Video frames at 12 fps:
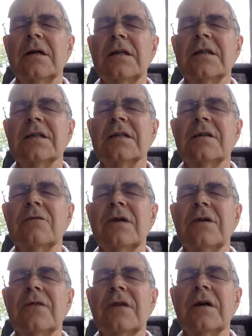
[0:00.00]
listen
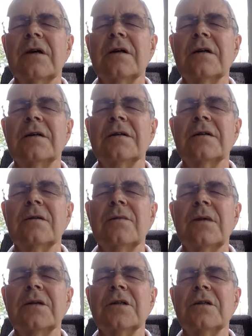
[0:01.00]
around the eyes. So
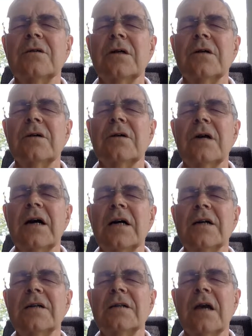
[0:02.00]
imagine around your
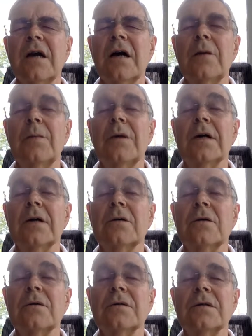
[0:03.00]
eyes, your
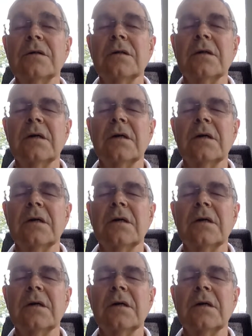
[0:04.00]
eyebrows,